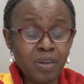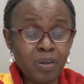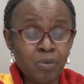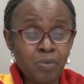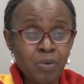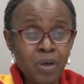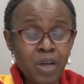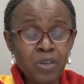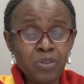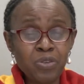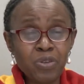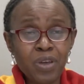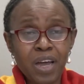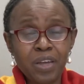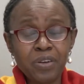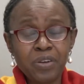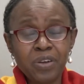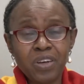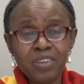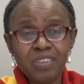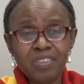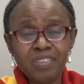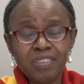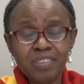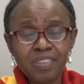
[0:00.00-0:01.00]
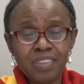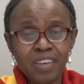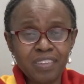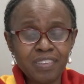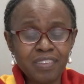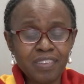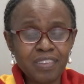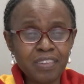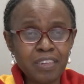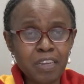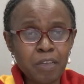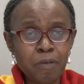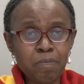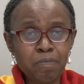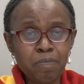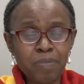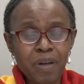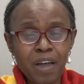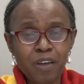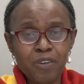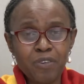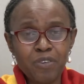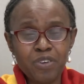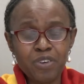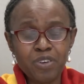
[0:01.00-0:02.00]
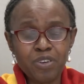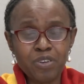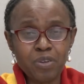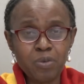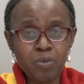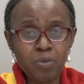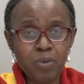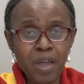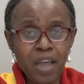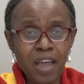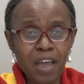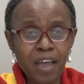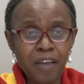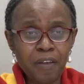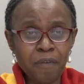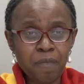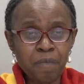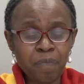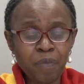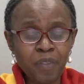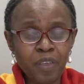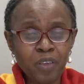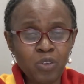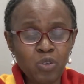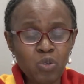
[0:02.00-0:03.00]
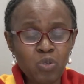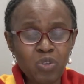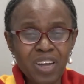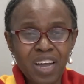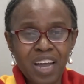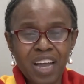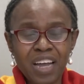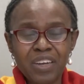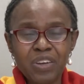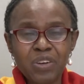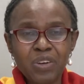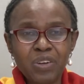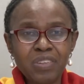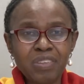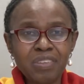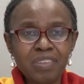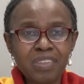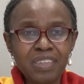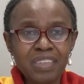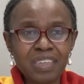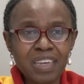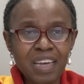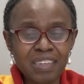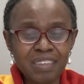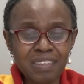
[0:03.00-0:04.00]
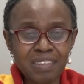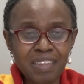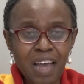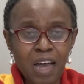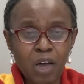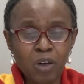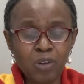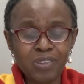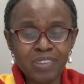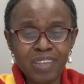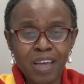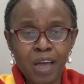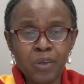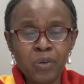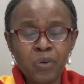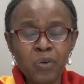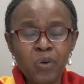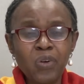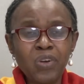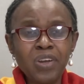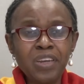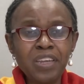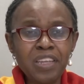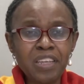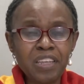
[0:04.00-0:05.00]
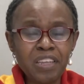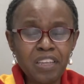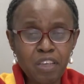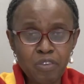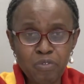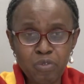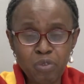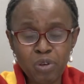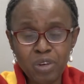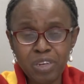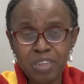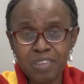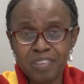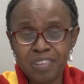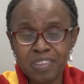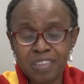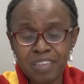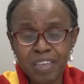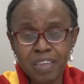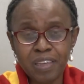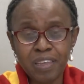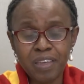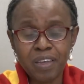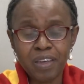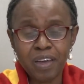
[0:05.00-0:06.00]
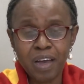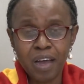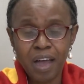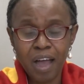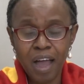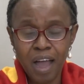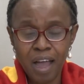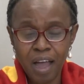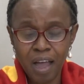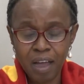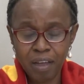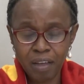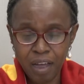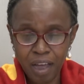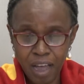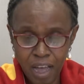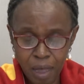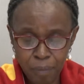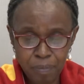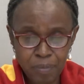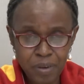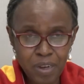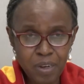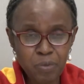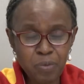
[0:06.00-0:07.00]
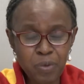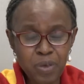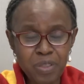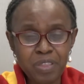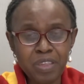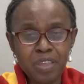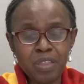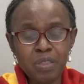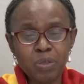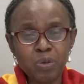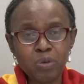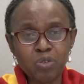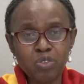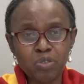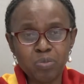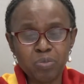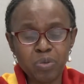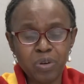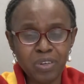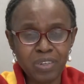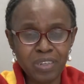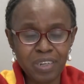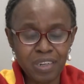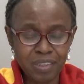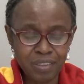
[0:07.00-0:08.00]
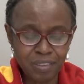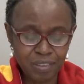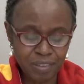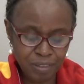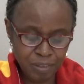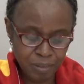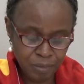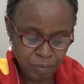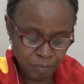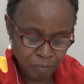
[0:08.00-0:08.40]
when you are not set in a boundary where you cannot get out and only evil is happening within those borders,